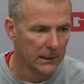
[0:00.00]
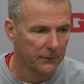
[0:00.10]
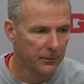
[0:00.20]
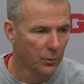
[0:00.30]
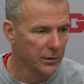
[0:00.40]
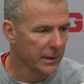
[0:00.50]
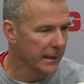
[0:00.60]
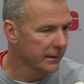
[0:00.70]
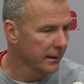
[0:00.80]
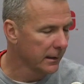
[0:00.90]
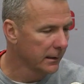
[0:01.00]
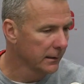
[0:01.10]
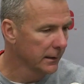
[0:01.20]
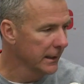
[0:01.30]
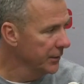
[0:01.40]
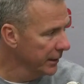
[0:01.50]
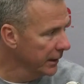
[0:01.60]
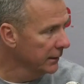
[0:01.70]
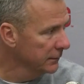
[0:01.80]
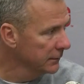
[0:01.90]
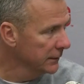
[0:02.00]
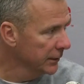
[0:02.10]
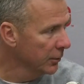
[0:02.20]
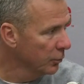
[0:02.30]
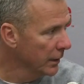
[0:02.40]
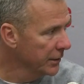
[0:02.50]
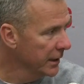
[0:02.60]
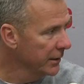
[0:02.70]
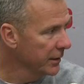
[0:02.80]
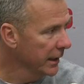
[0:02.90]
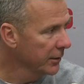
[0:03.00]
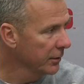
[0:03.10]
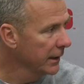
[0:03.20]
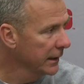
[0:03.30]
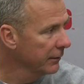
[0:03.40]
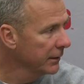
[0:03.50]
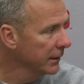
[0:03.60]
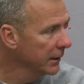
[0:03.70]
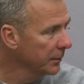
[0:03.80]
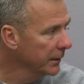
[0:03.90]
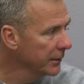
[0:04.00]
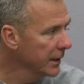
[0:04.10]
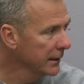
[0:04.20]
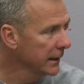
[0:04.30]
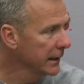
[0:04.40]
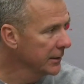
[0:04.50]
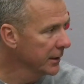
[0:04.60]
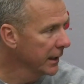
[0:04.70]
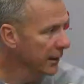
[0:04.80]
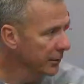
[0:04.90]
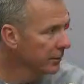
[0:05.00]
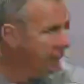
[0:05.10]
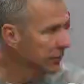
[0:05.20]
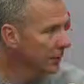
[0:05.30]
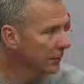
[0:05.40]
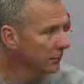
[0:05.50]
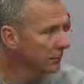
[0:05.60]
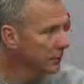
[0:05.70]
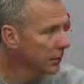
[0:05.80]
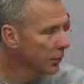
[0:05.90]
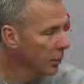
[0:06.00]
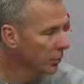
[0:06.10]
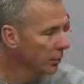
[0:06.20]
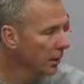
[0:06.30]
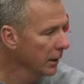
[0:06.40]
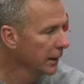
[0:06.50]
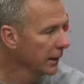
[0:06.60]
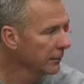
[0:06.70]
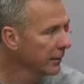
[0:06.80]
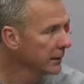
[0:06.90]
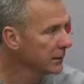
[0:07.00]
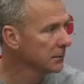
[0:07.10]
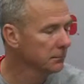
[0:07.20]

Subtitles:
If it was that easy, you know, one sentence answer, I'd give it to you, but it's not that easy to answer. So we're going to work real hard and get it fixed.